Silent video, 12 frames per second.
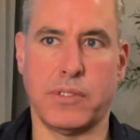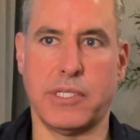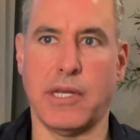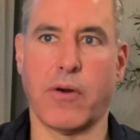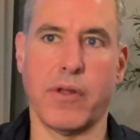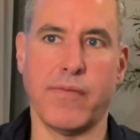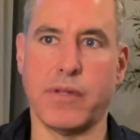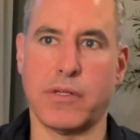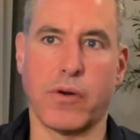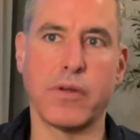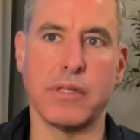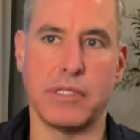or even
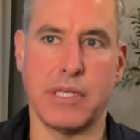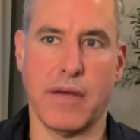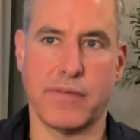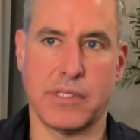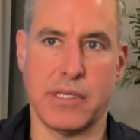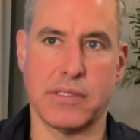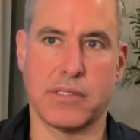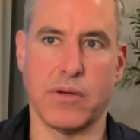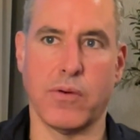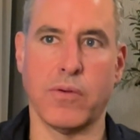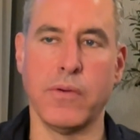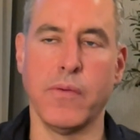during the GFC.
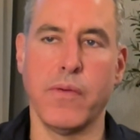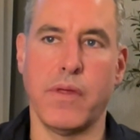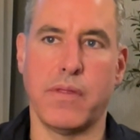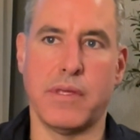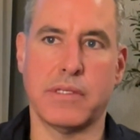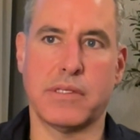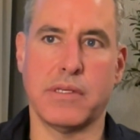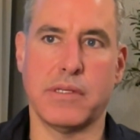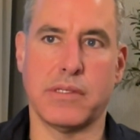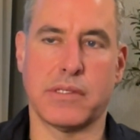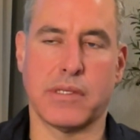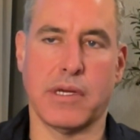So this
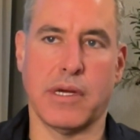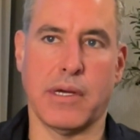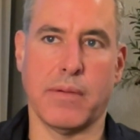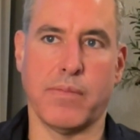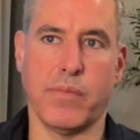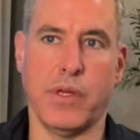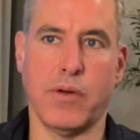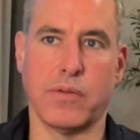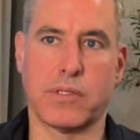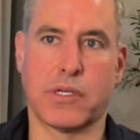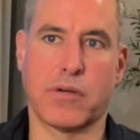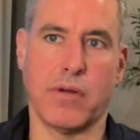is
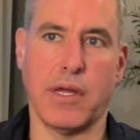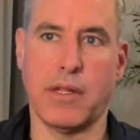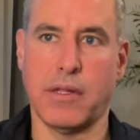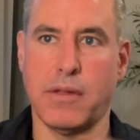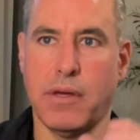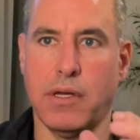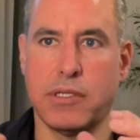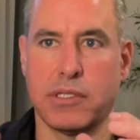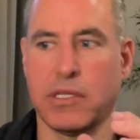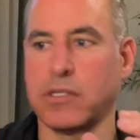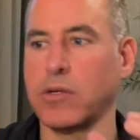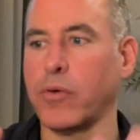it's created just
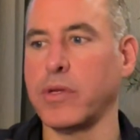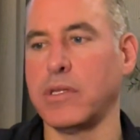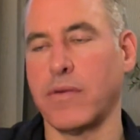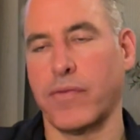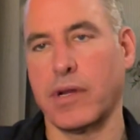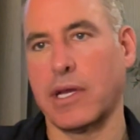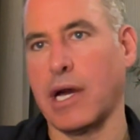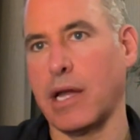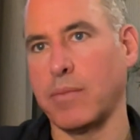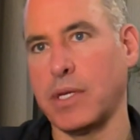a totally different economy.